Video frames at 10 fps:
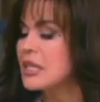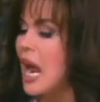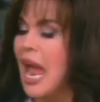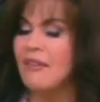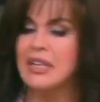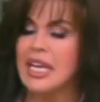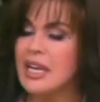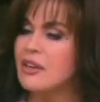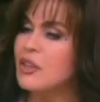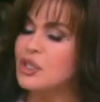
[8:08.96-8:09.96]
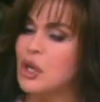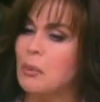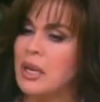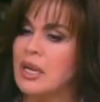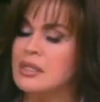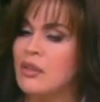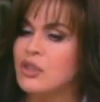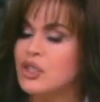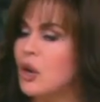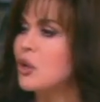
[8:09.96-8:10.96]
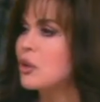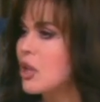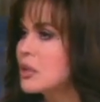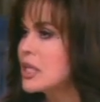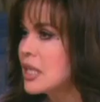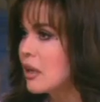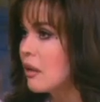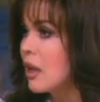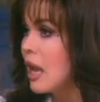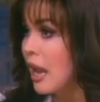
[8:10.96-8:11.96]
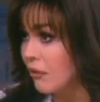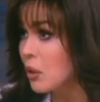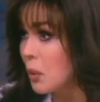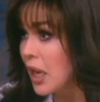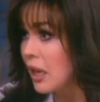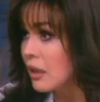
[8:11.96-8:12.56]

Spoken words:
have to get into the show because on the show you close a deal every week.